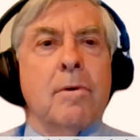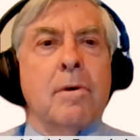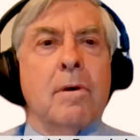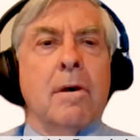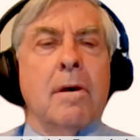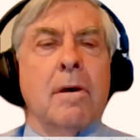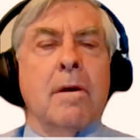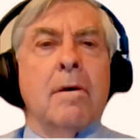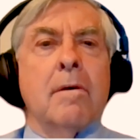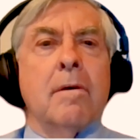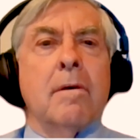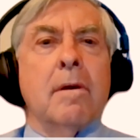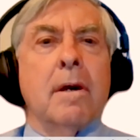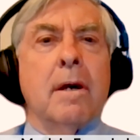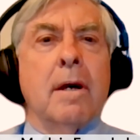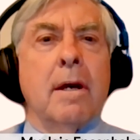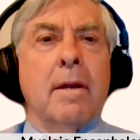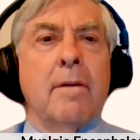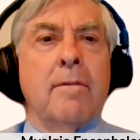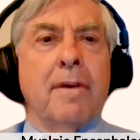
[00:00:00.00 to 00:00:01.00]
for
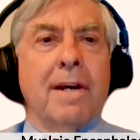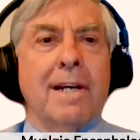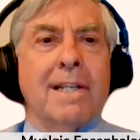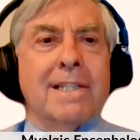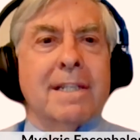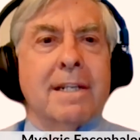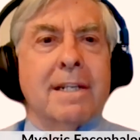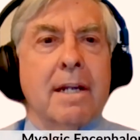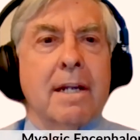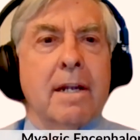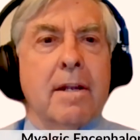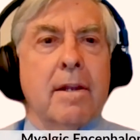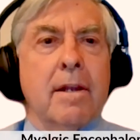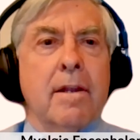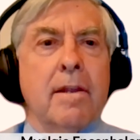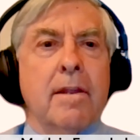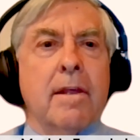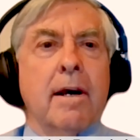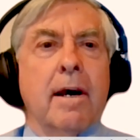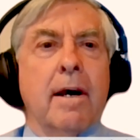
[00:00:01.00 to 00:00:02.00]
uh, investing
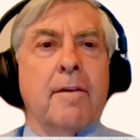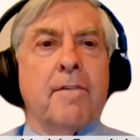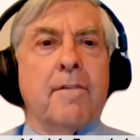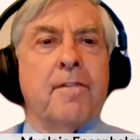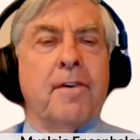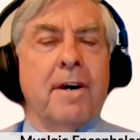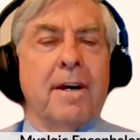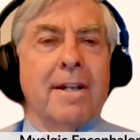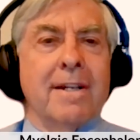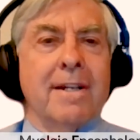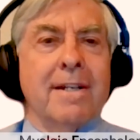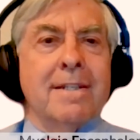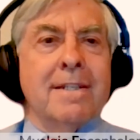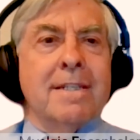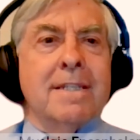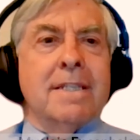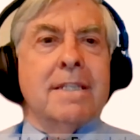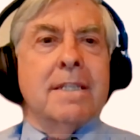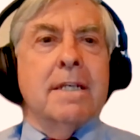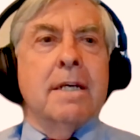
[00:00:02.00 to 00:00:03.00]
these kind of
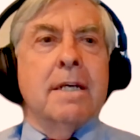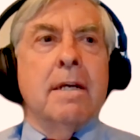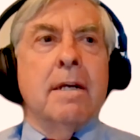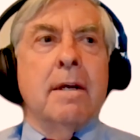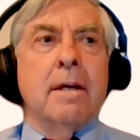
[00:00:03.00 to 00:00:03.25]
funds